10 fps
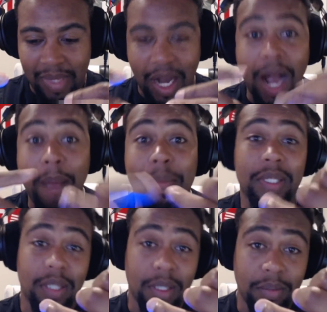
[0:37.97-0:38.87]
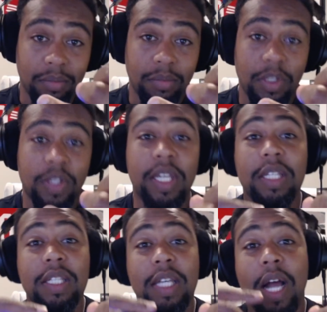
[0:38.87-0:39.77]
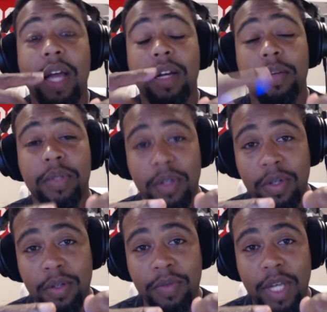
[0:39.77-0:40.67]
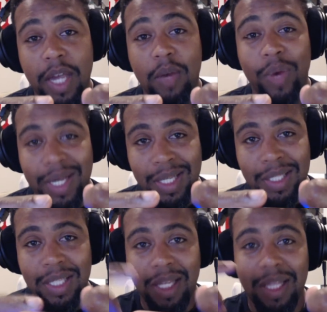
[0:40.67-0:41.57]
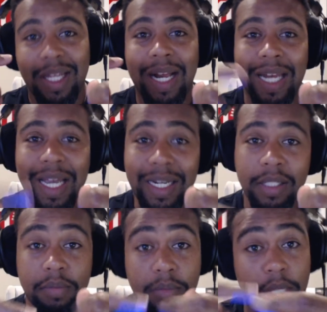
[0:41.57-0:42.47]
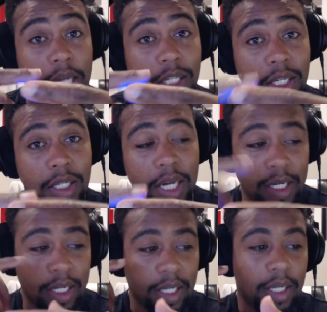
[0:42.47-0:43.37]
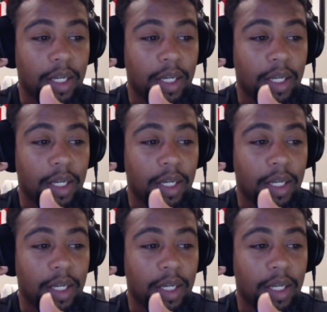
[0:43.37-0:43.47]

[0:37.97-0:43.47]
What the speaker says: I messed up, the things that I observed and witnessed that I liked, that I didn't like,